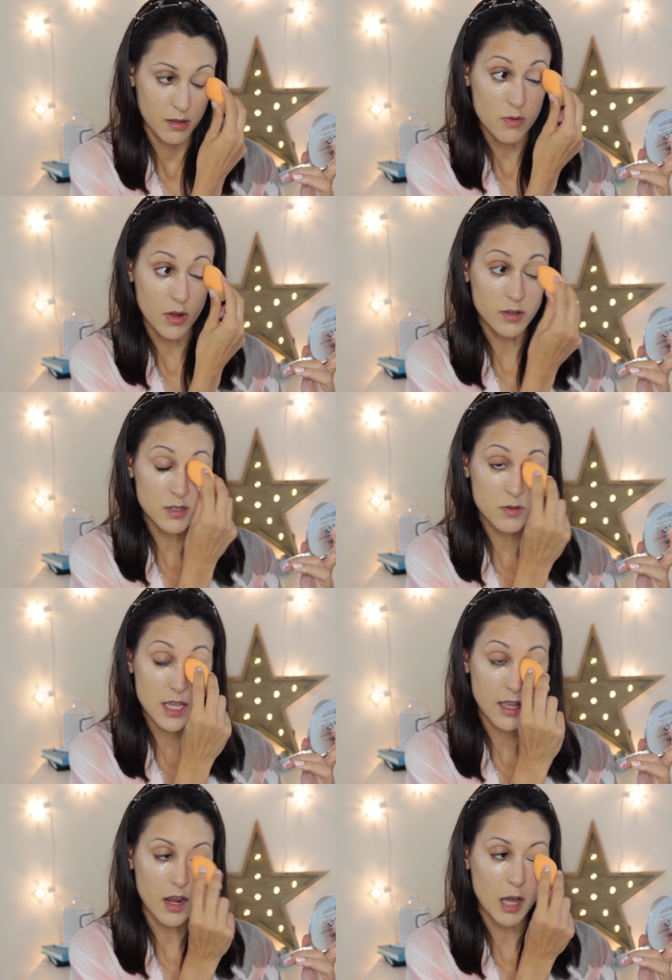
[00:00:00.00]
You can also
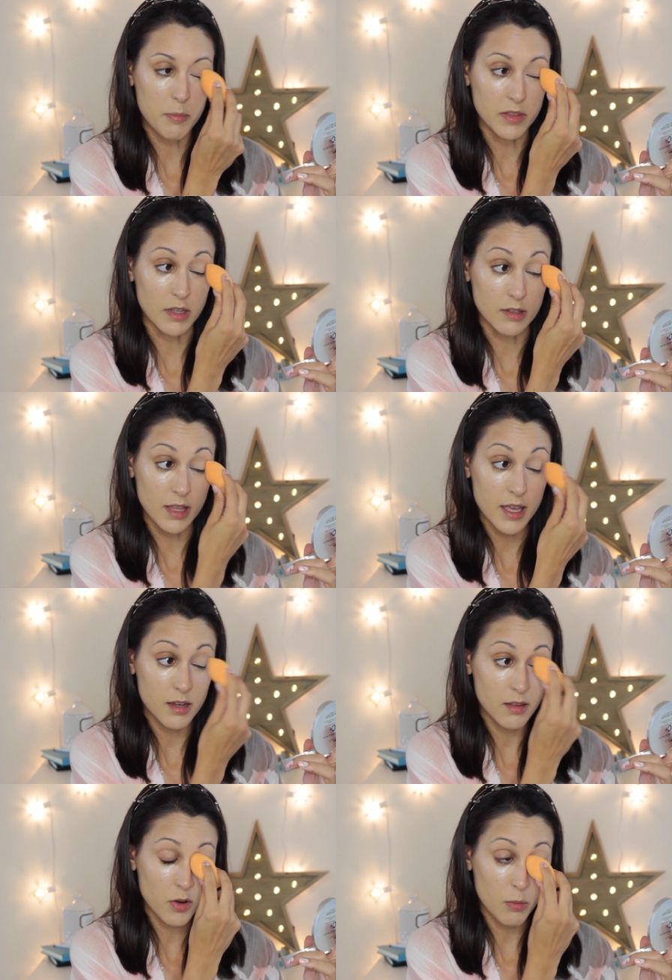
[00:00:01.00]
take it up on the lid
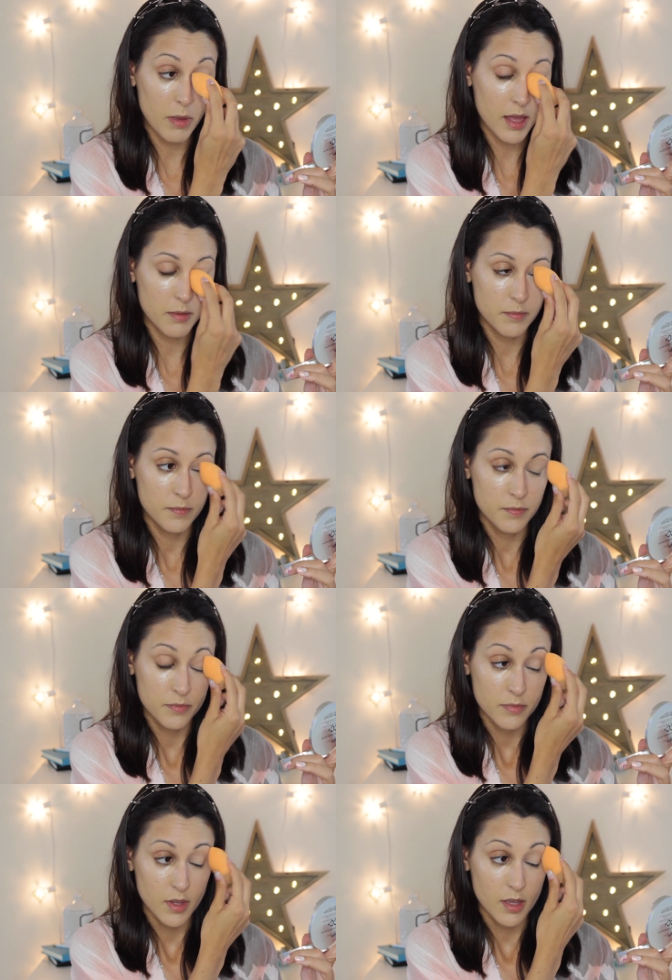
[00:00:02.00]
a little bit.
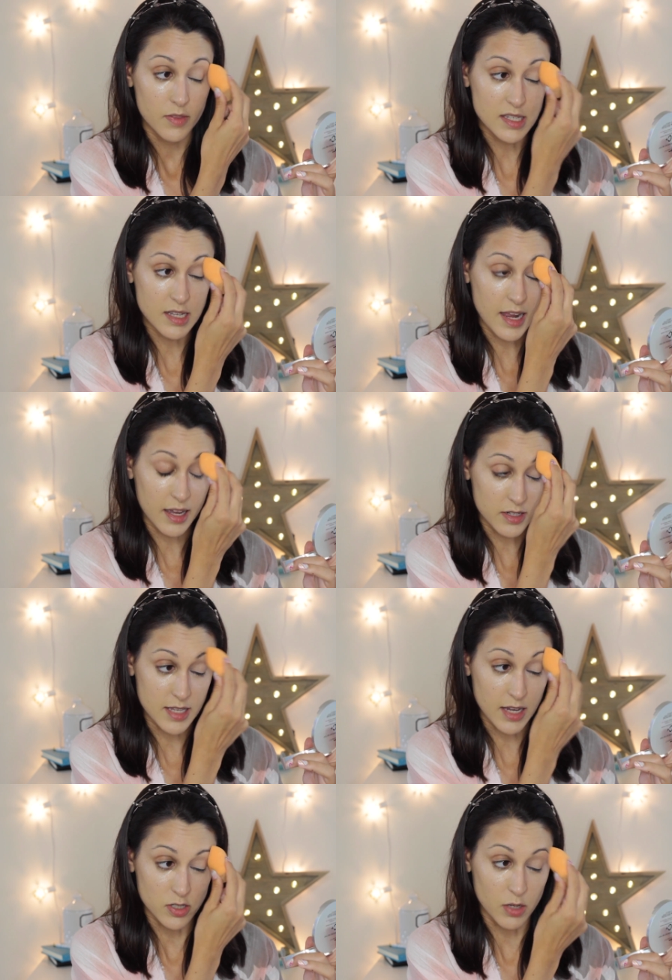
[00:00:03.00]
This can act
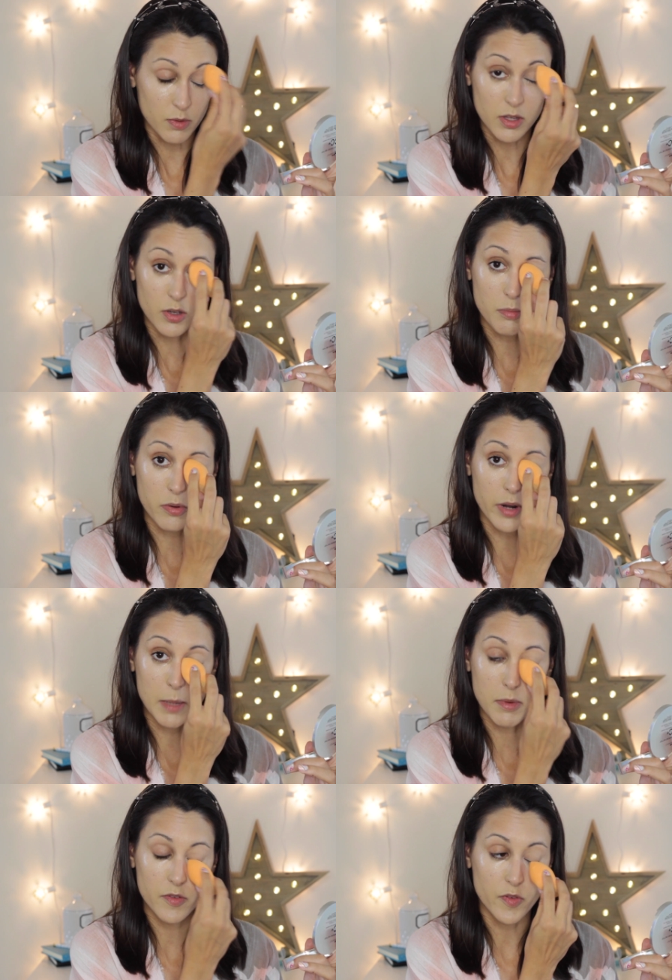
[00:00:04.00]
as actually a really good
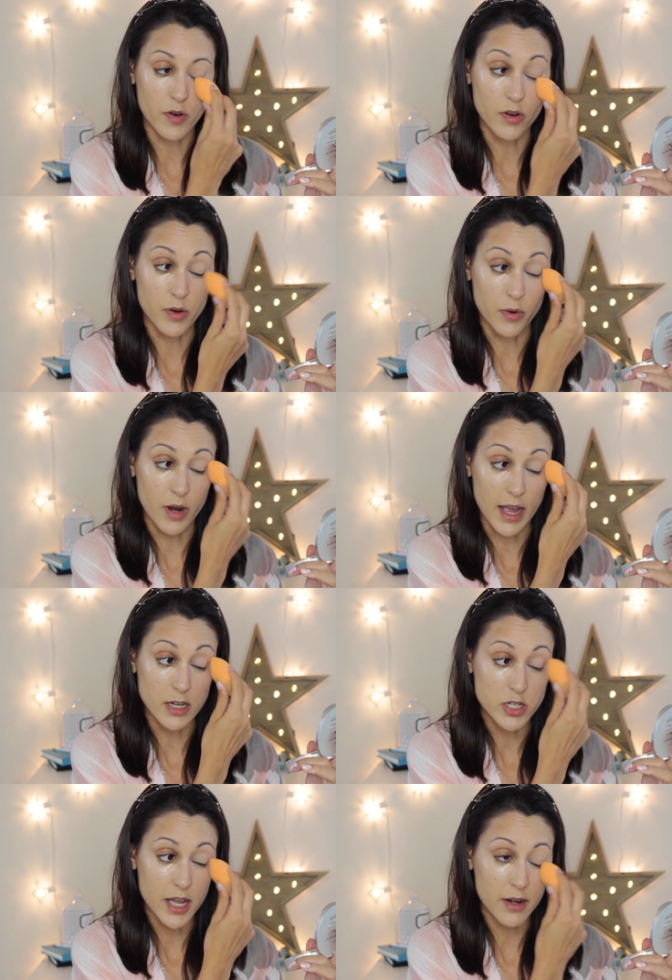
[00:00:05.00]
primer for your
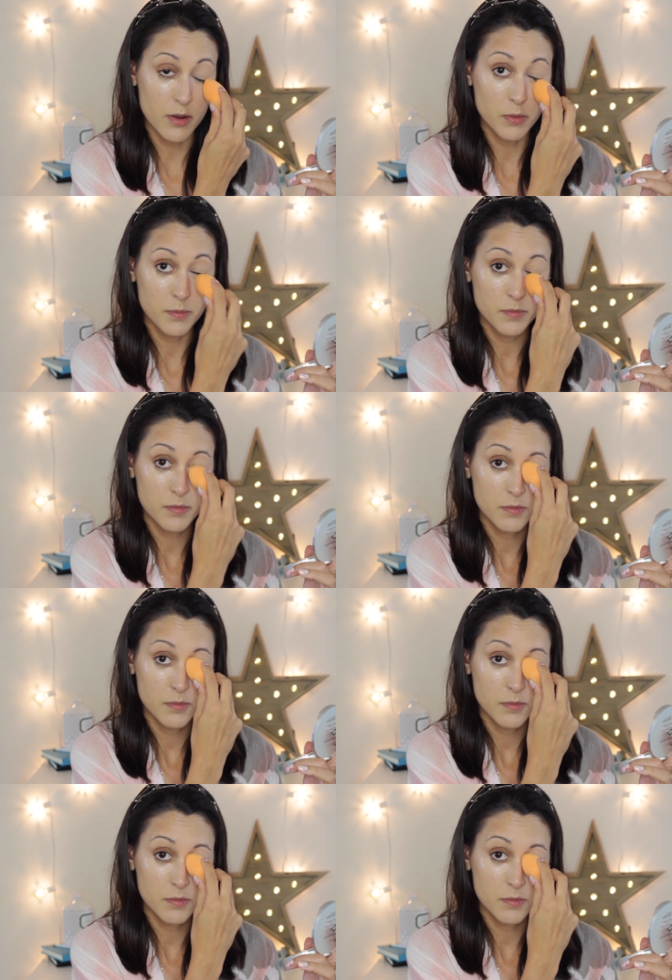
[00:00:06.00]
eyeshadow.